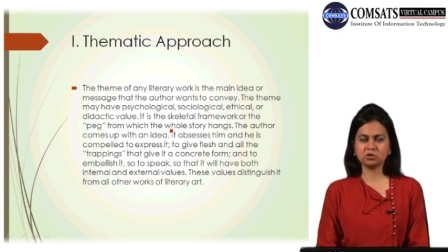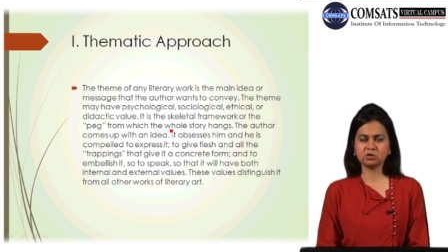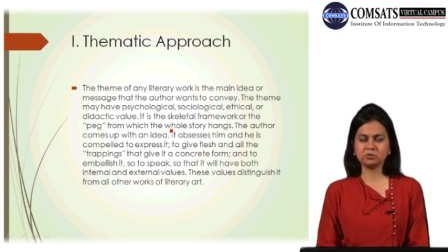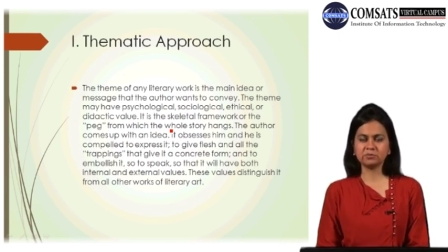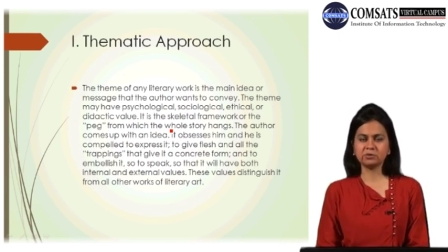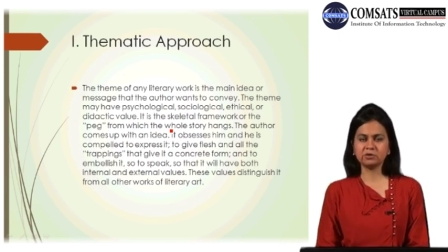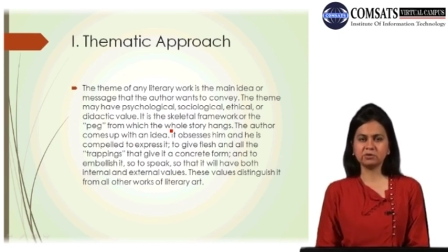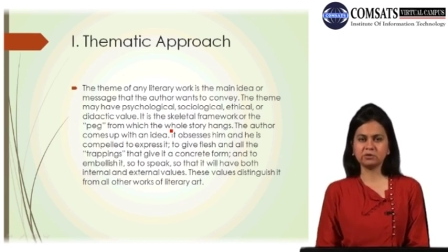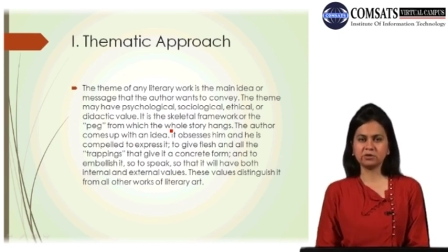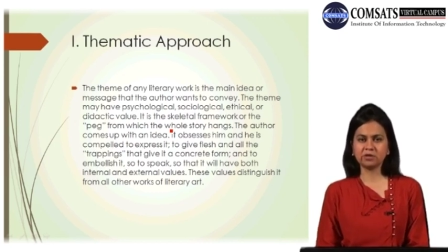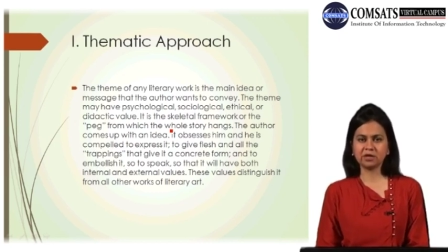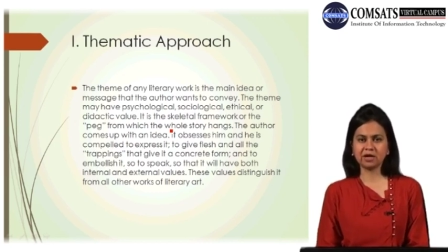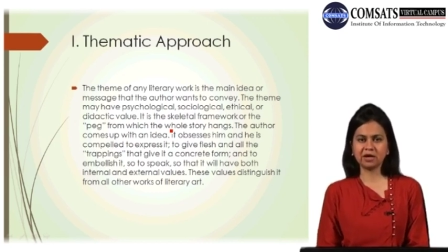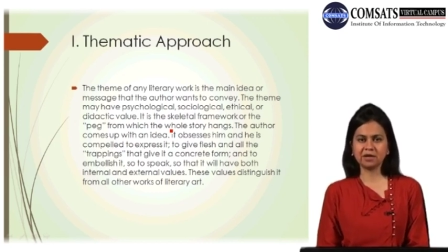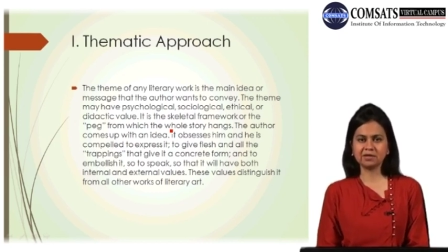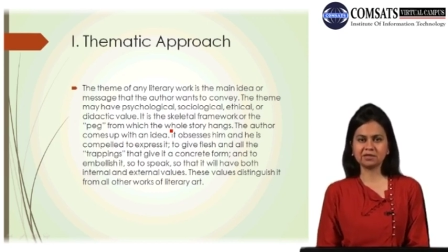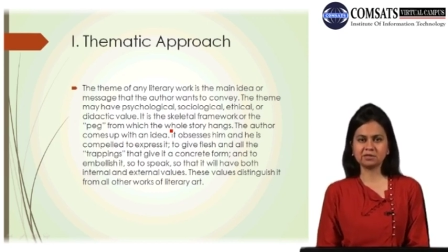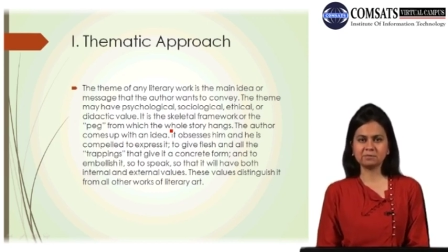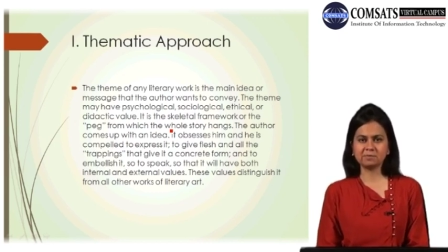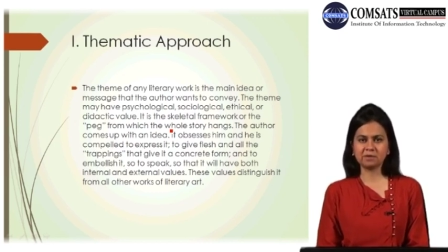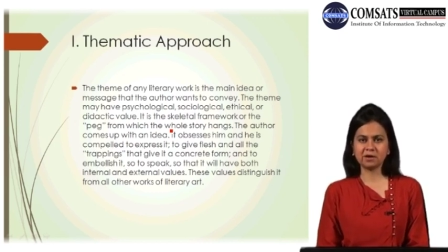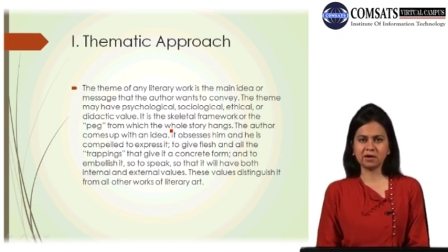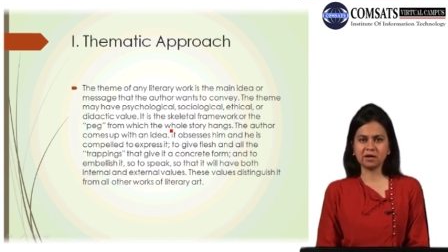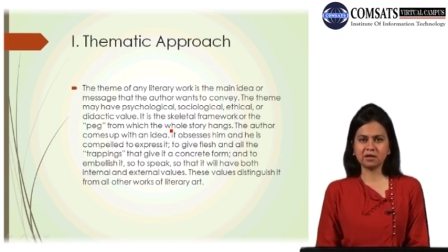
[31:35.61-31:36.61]
to be
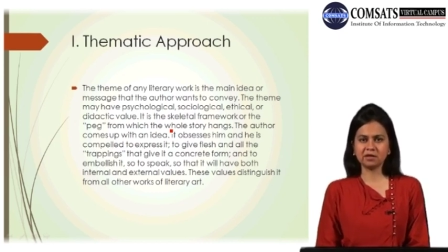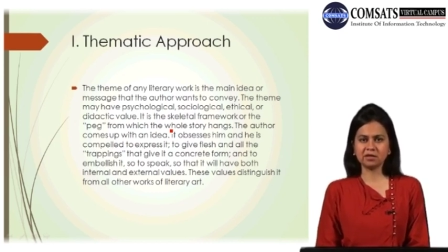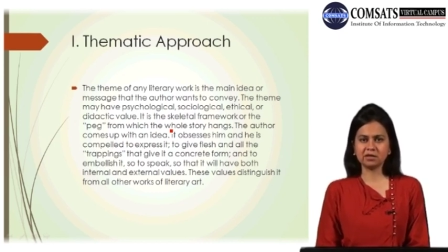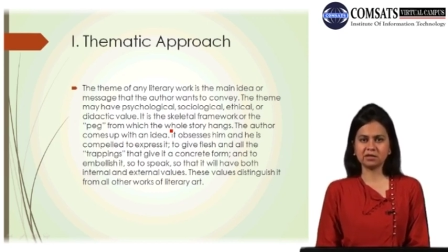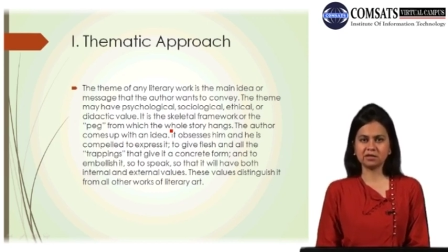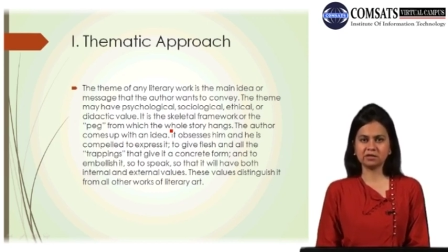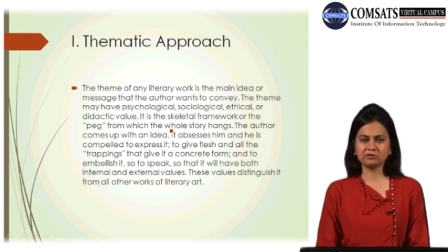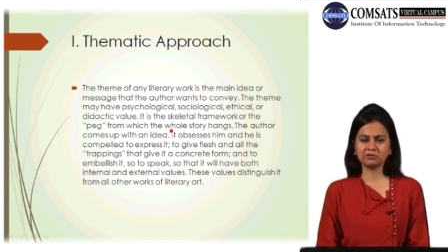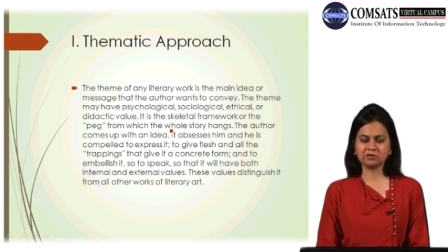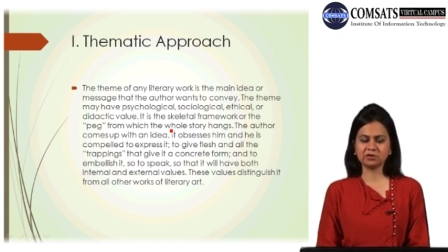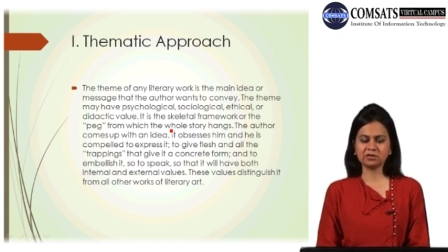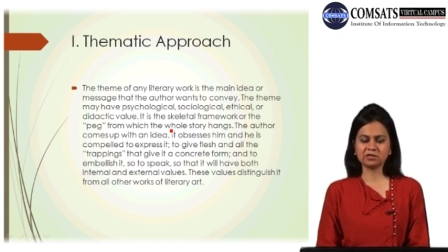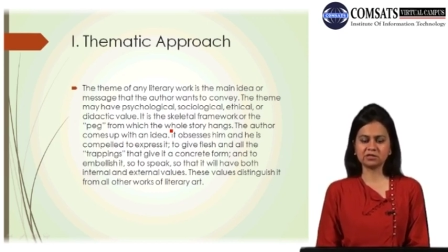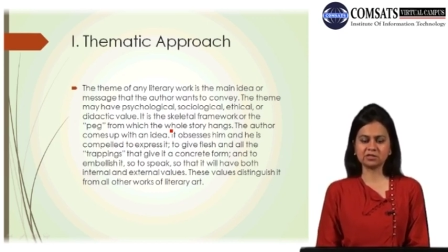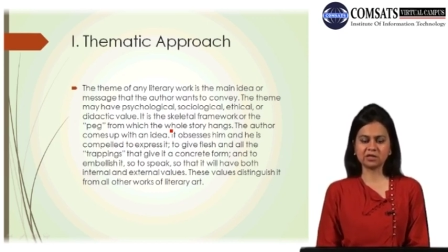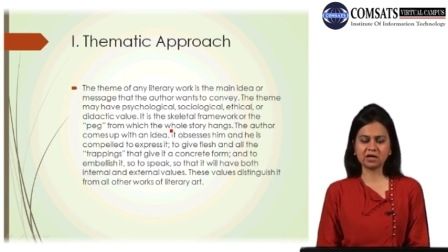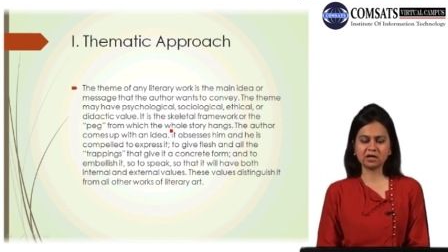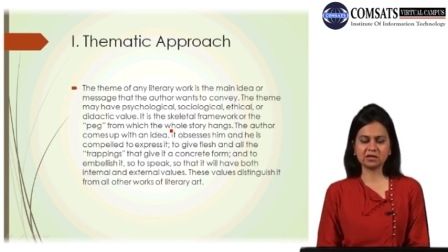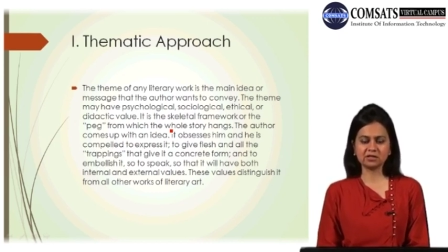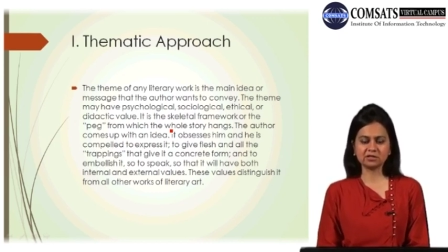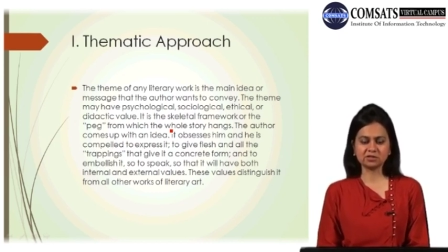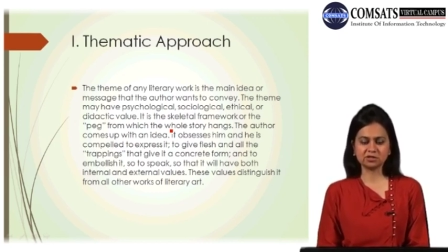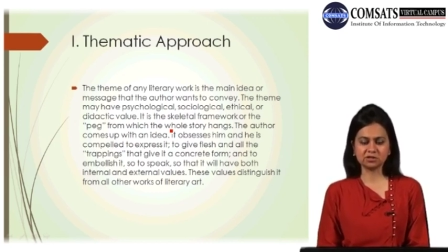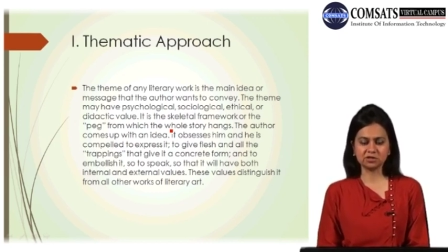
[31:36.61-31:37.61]
utilized by a literary
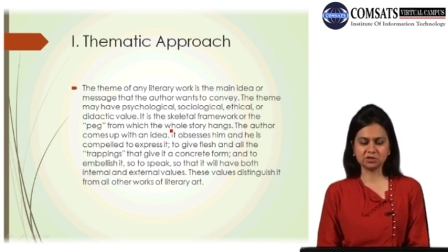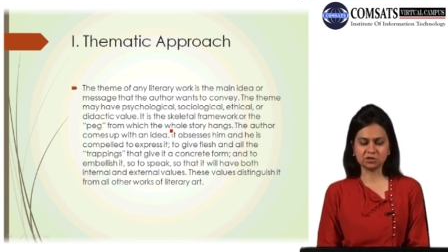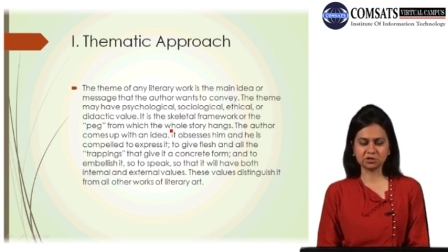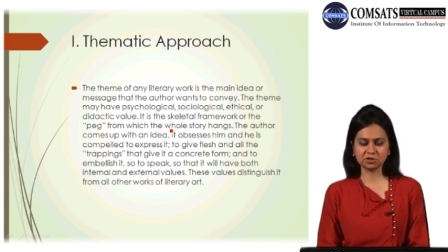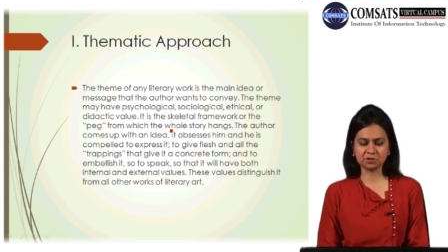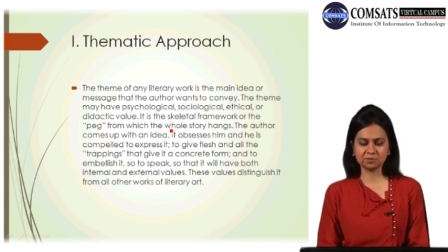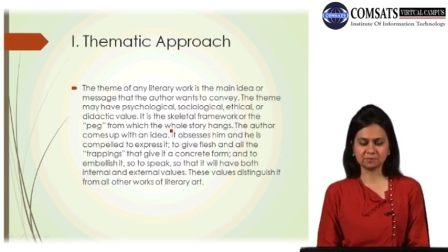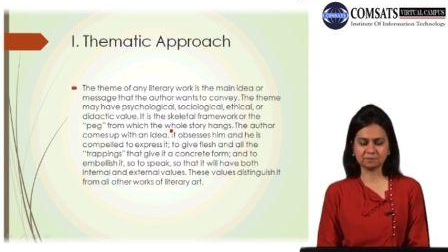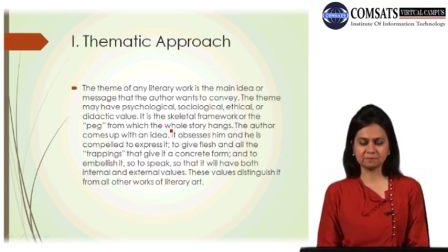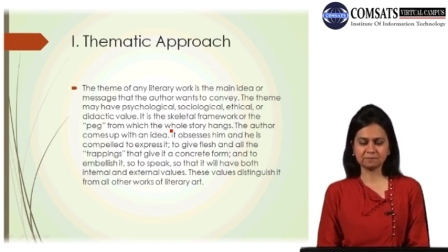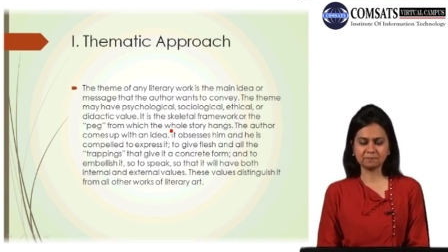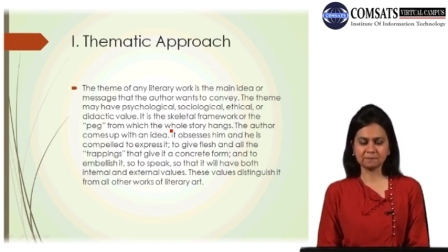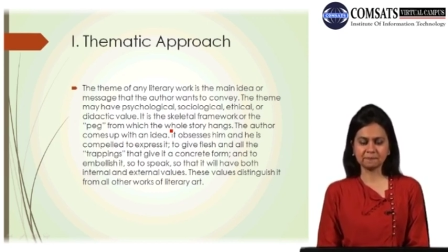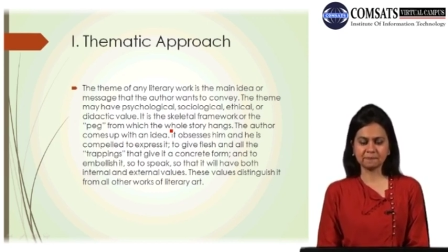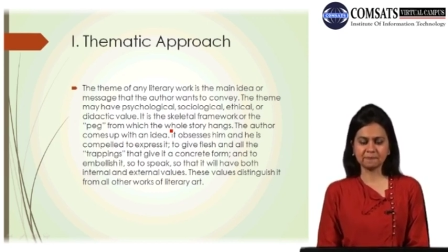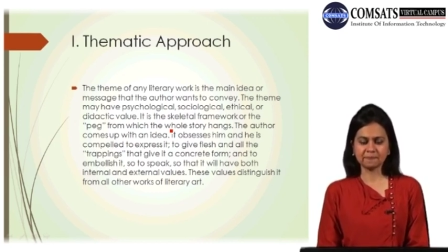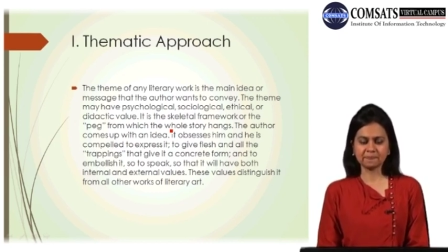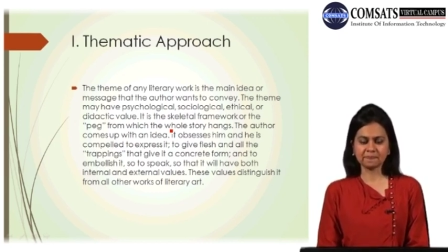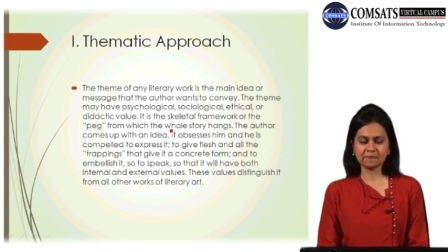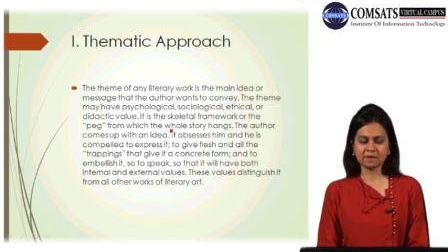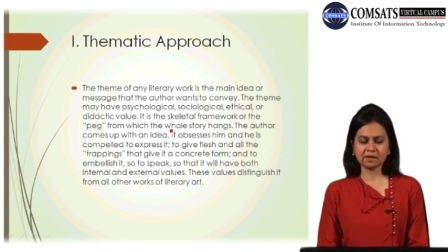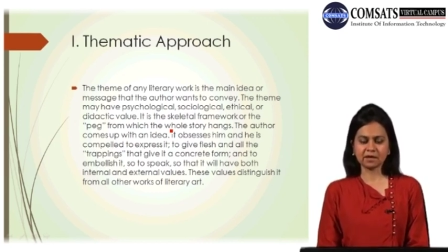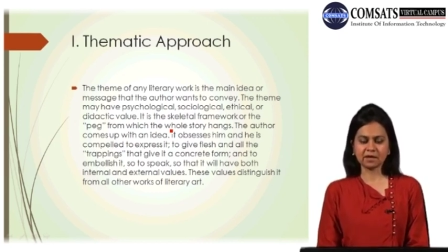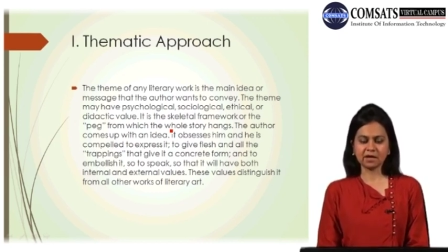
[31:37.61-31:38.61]
stylistician.
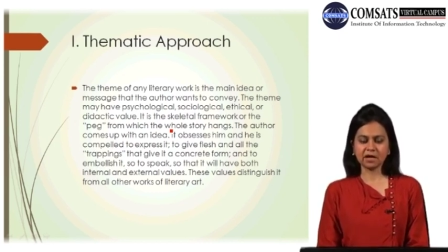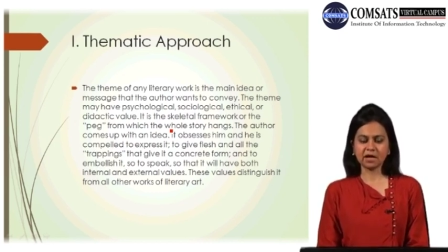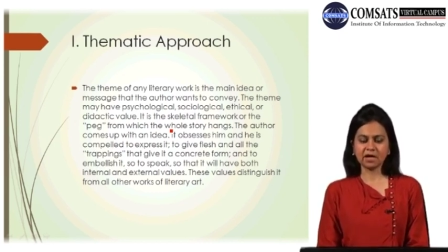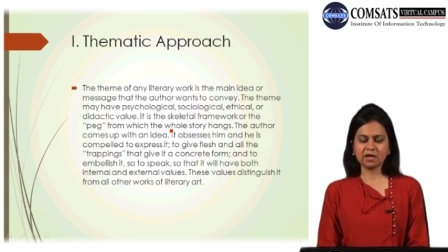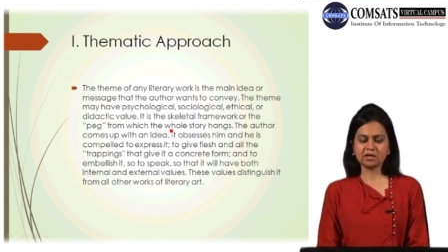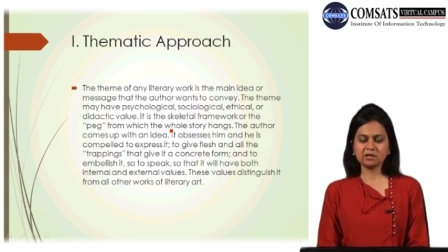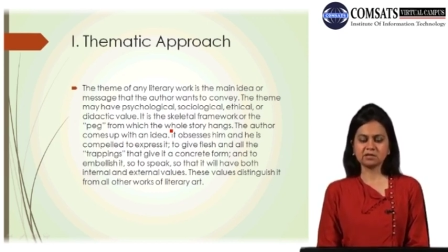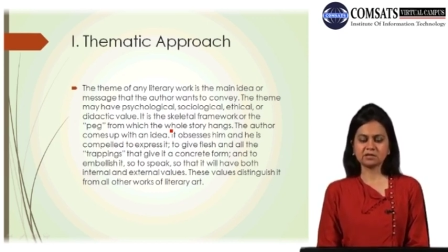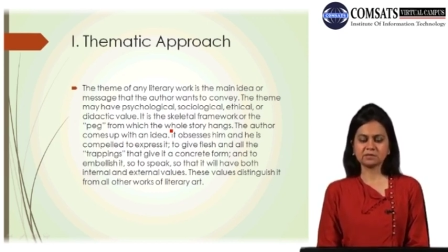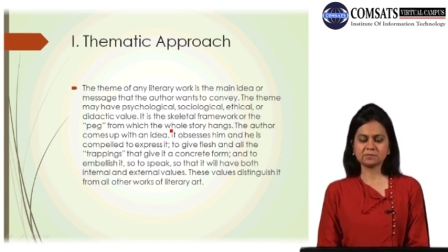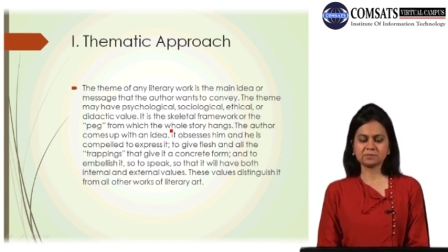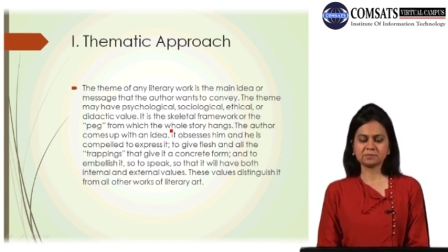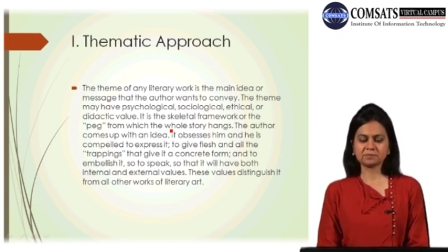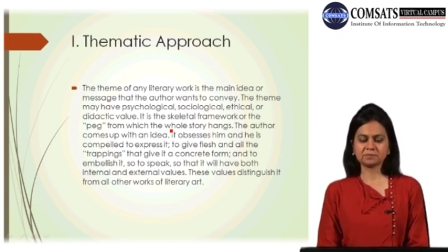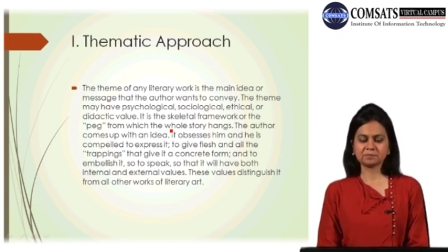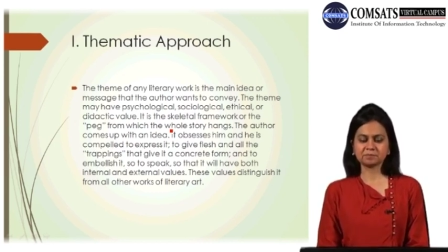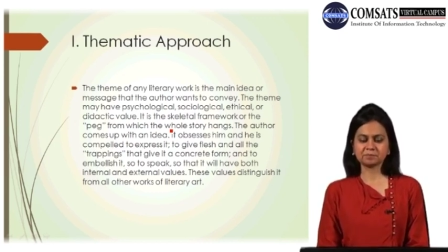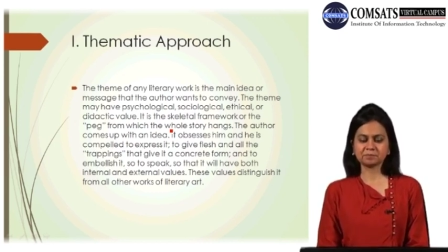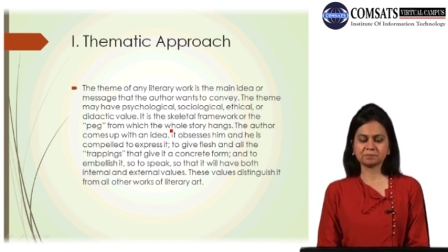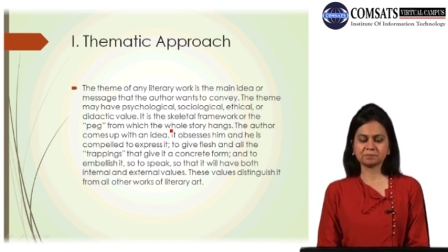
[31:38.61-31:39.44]
And